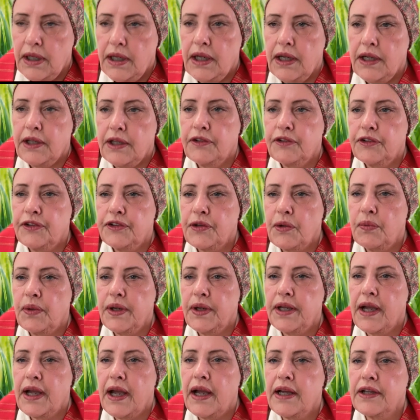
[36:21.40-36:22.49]
And so
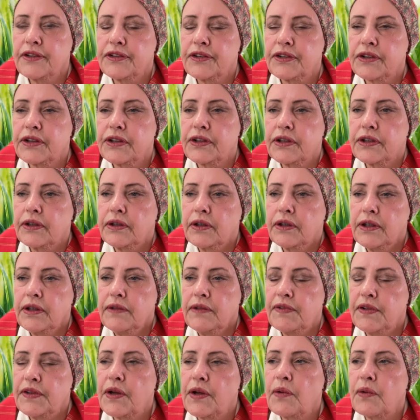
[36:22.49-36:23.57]
we ask,
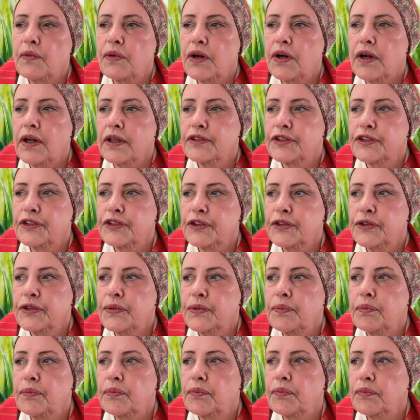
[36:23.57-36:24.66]
even though we're on
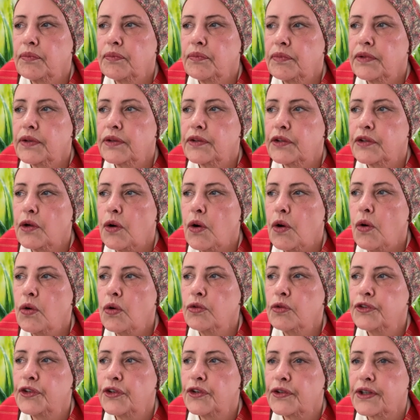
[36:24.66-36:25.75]
Zoom, to
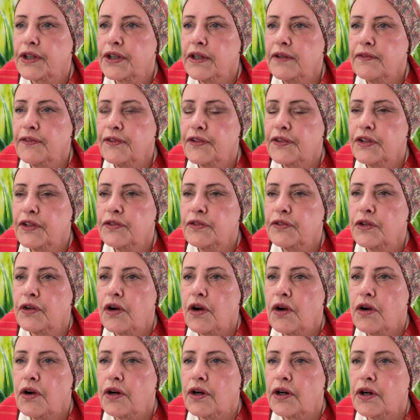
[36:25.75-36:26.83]
hold your gift in your
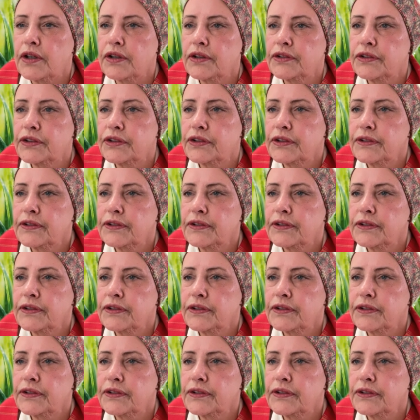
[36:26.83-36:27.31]
heart